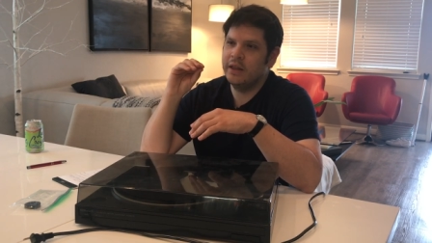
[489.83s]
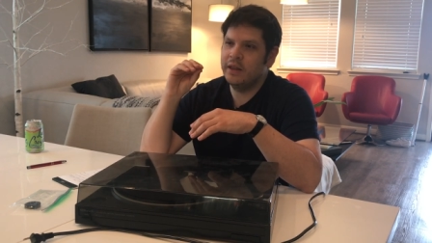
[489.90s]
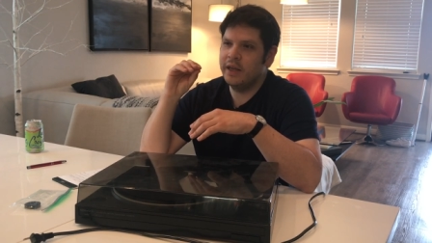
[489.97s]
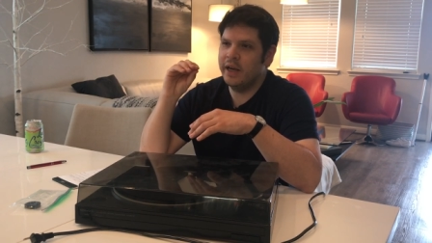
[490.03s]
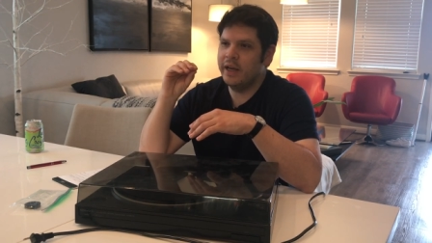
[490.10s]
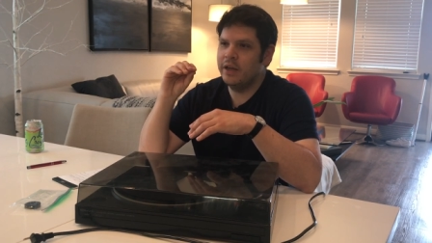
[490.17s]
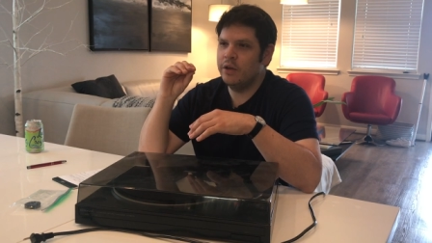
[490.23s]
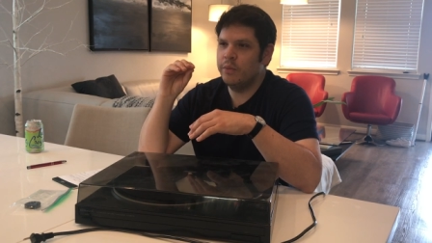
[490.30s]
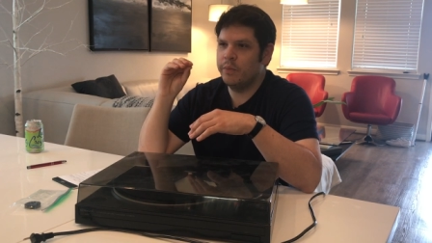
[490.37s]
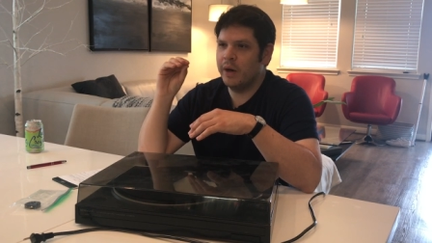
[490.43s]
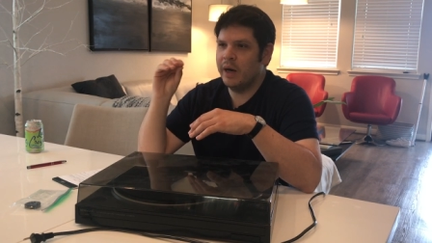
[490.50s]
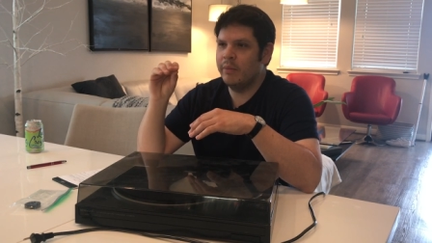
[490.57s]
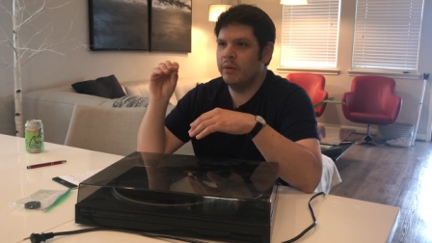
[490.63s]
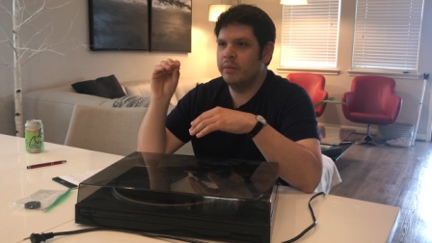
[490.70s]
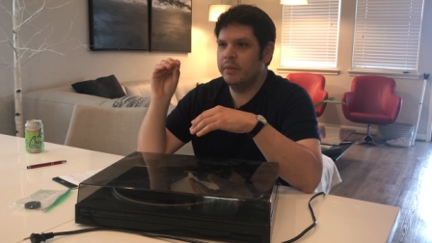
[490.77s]
that you
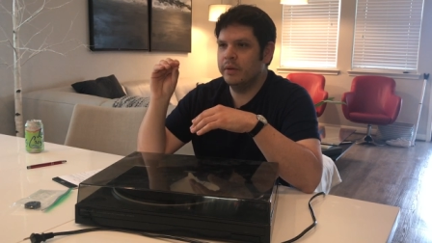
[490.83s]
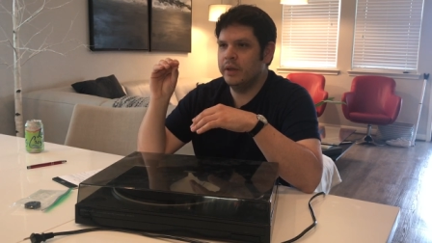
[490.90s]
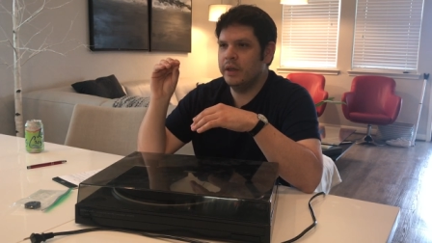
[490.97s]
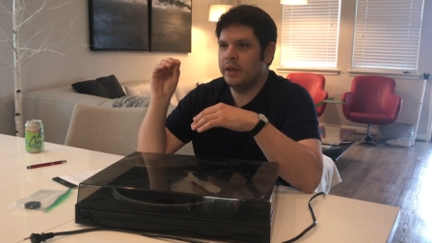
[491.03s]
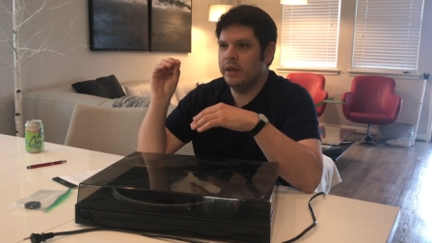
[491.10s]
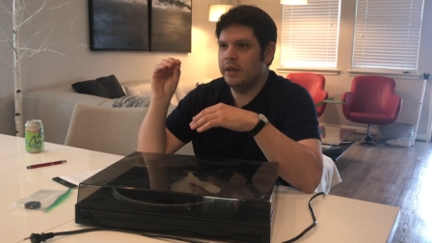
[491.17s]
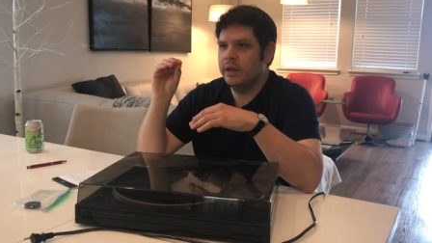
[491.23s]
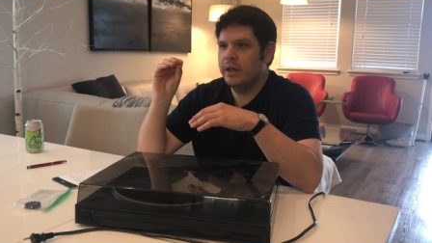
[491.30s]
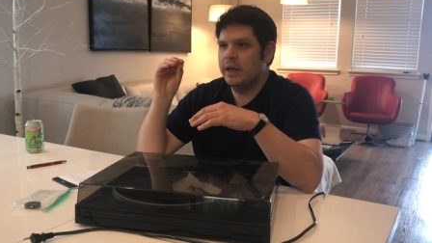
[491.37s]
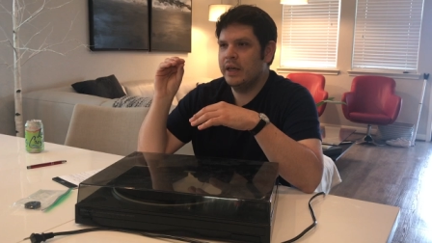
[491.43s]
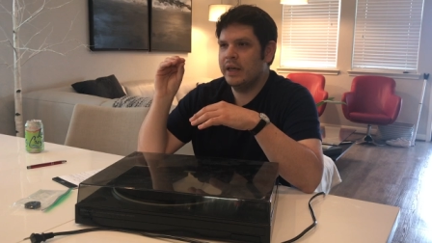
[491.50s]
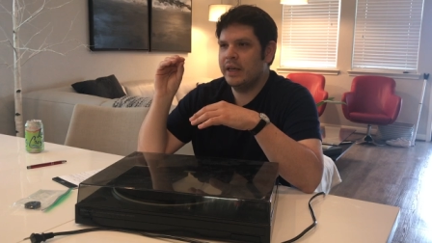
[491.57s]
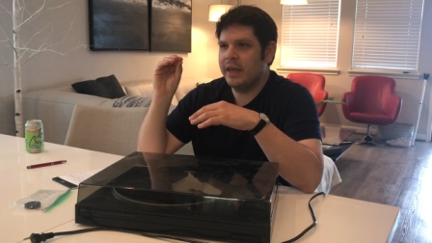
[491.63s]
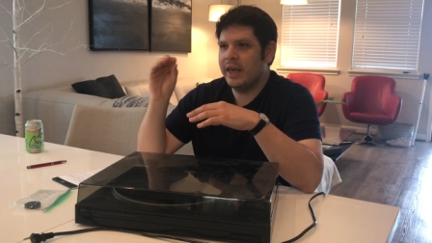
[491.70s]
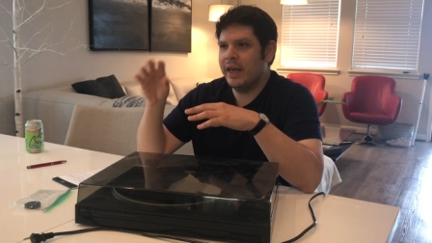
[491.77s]
probably
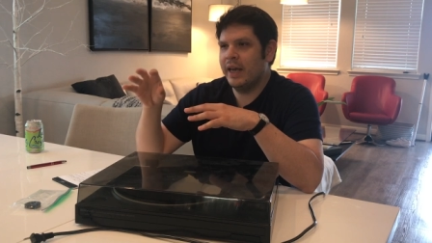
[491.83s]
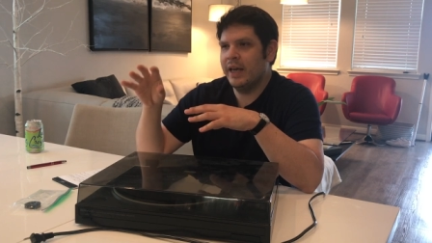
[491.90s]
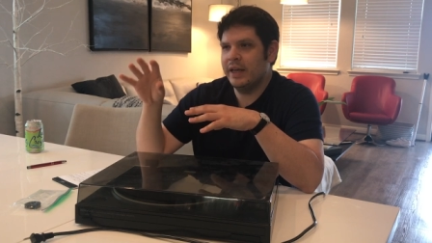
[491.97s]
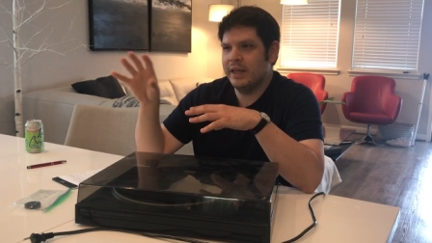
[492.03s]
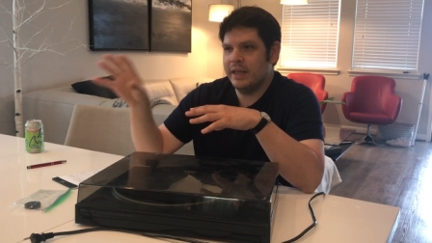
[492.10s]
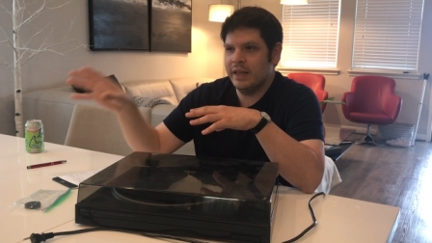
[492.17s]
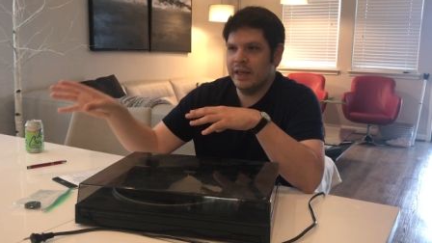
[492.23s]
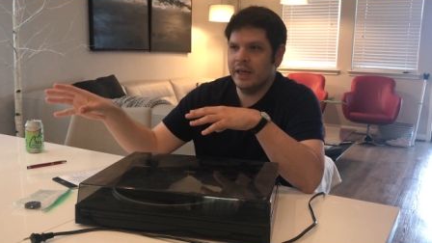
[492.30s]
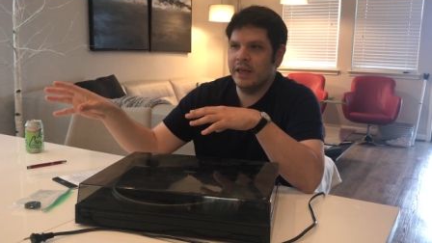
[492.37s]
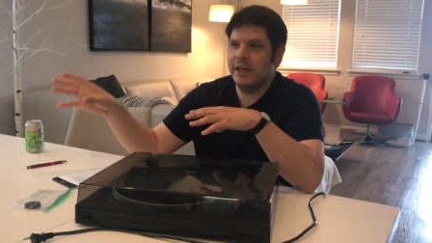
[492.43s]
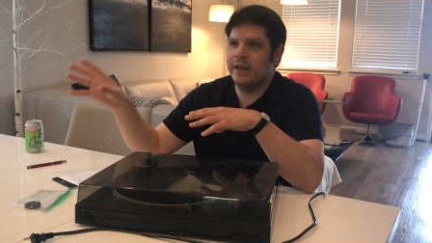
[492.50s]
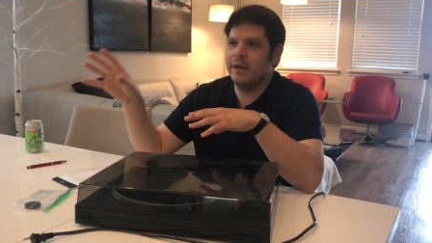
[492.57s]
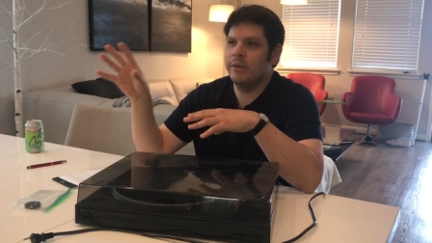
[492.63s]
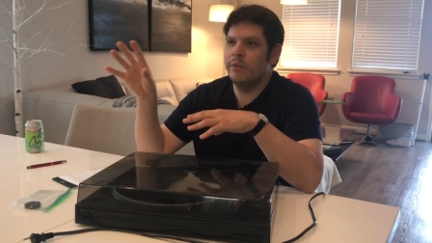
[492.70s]
can't get